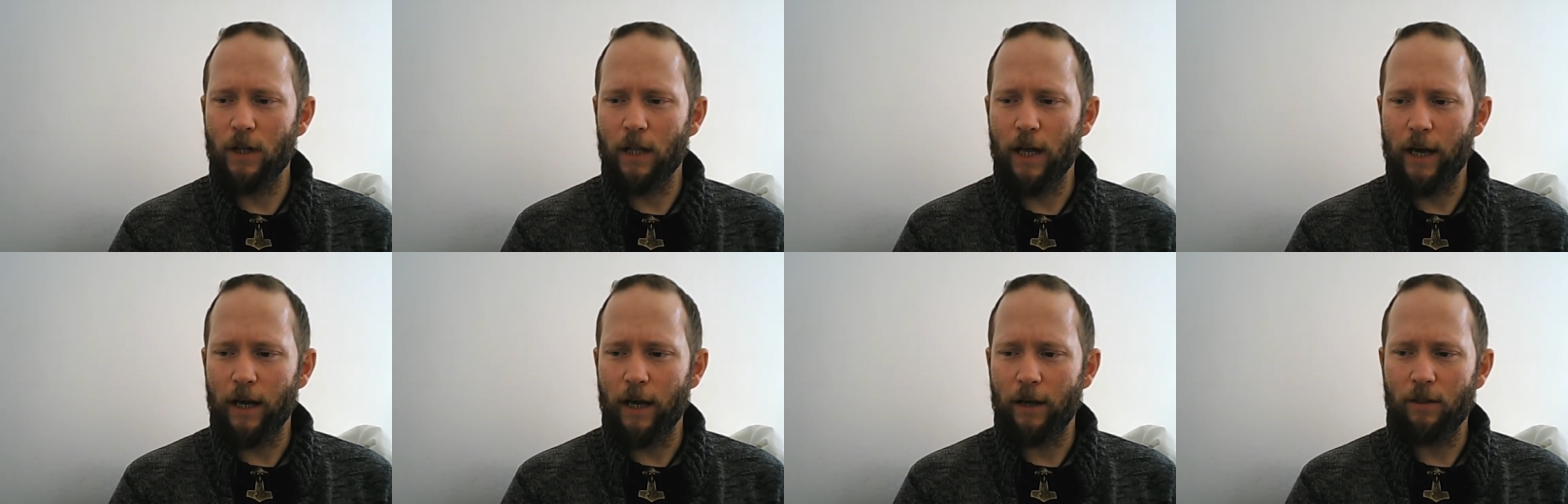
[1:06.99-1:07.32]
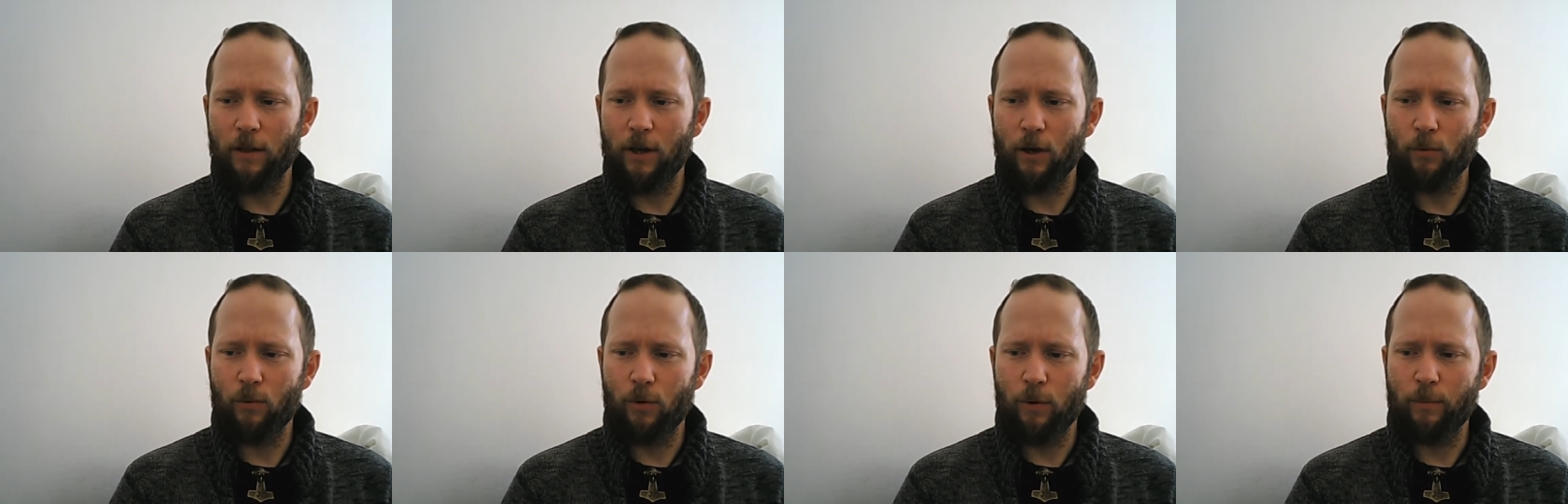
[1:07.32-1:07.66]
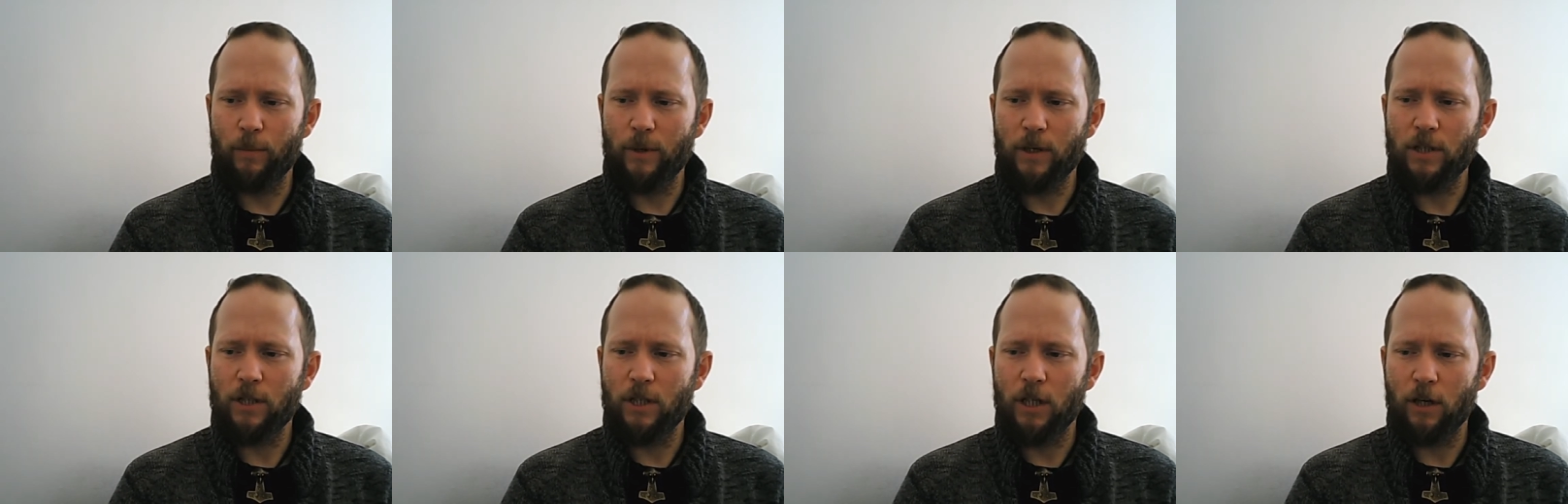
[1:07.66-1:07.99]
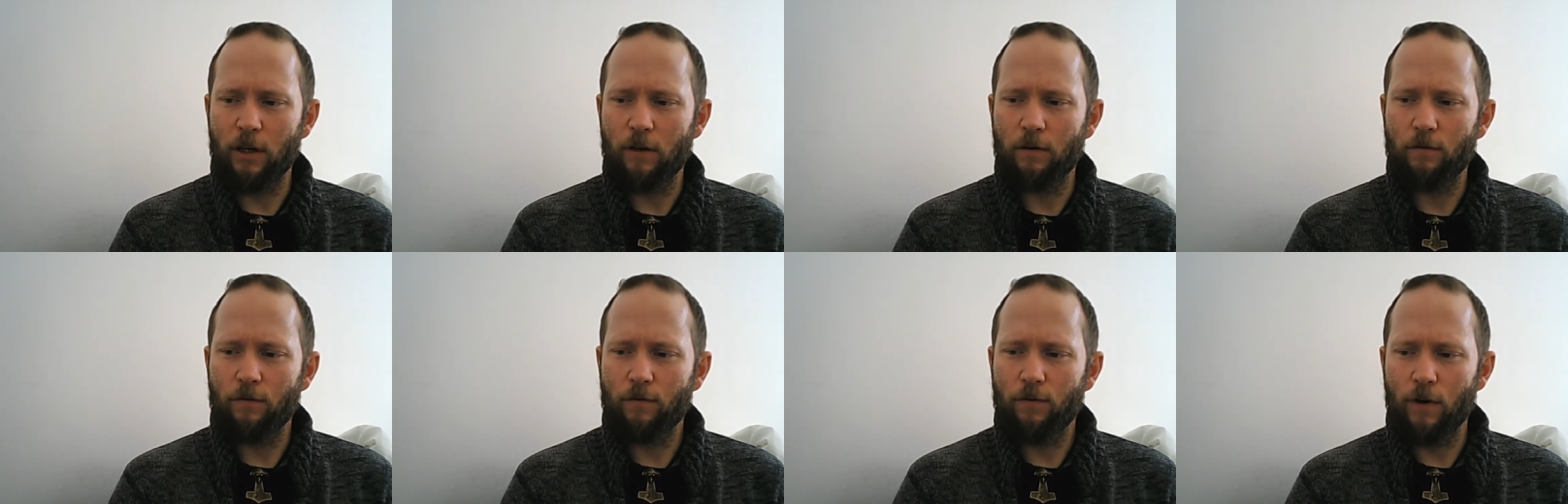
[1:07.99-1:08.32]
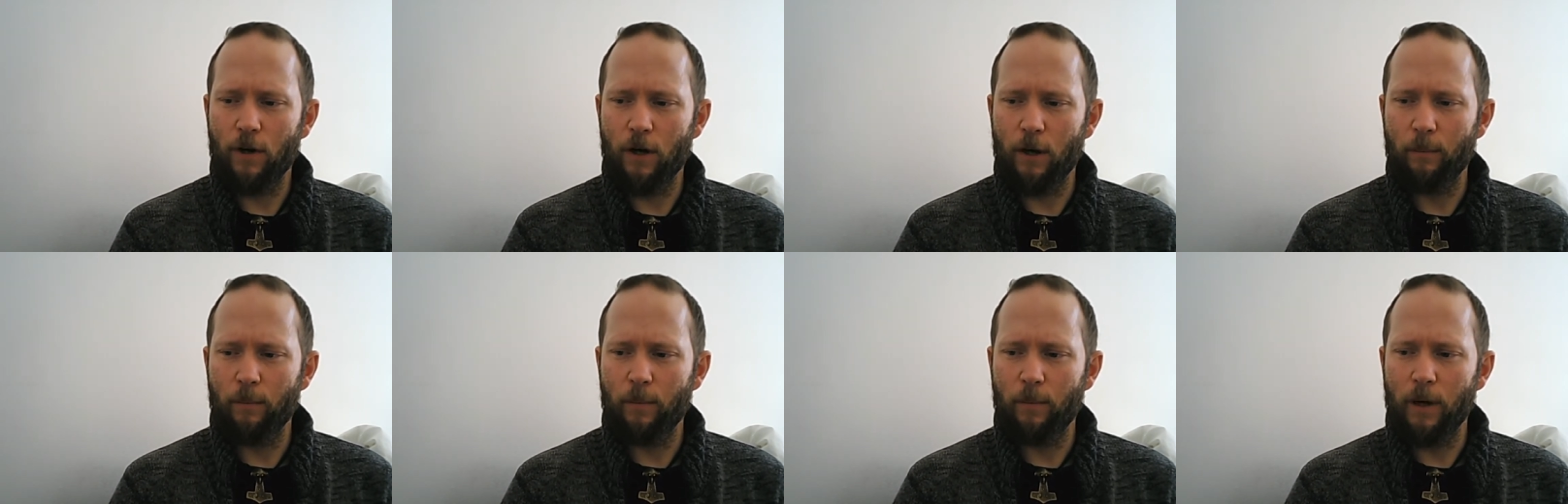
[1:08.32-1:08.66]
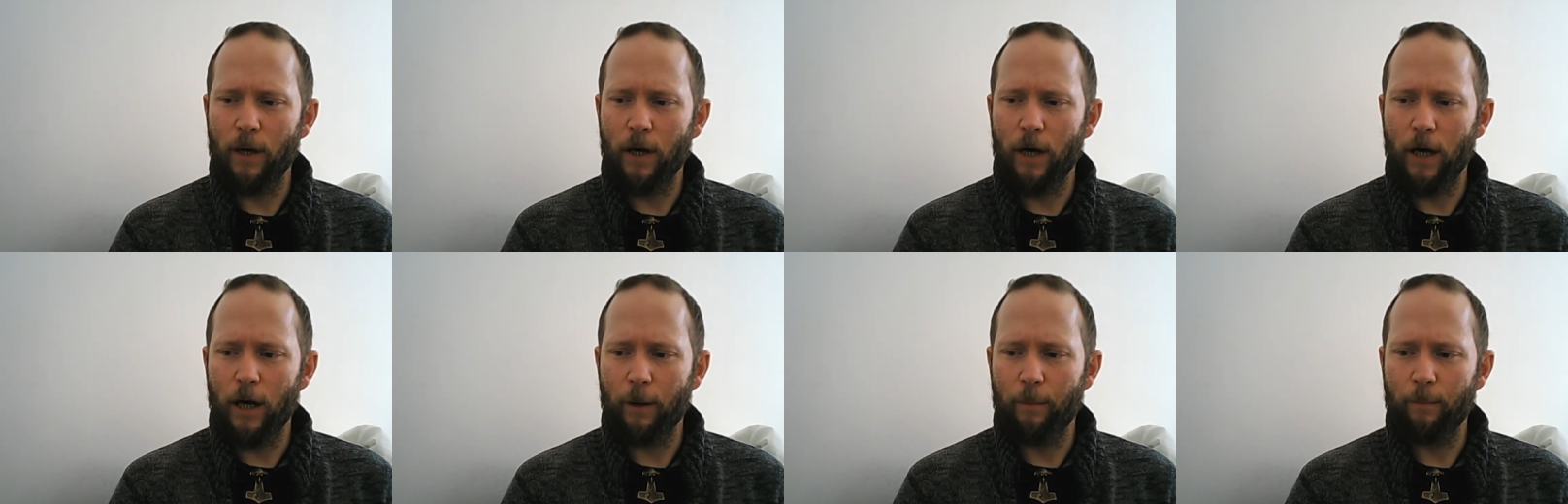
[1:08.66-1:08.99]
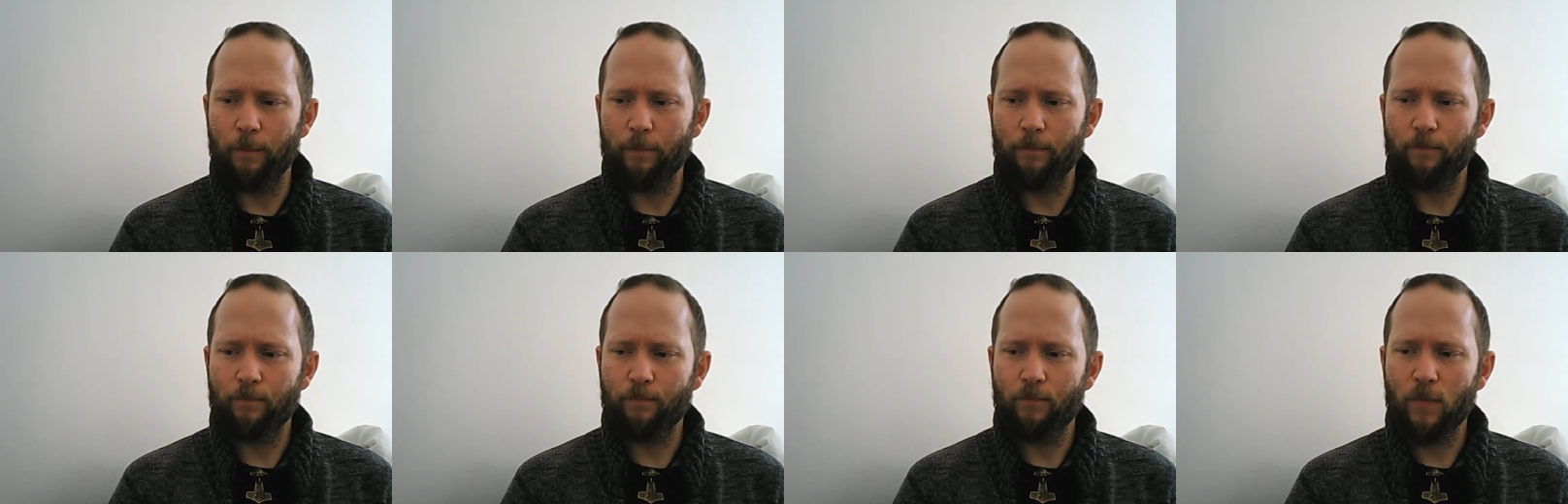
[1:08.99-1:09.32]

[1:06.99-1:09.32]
like they were missing from um,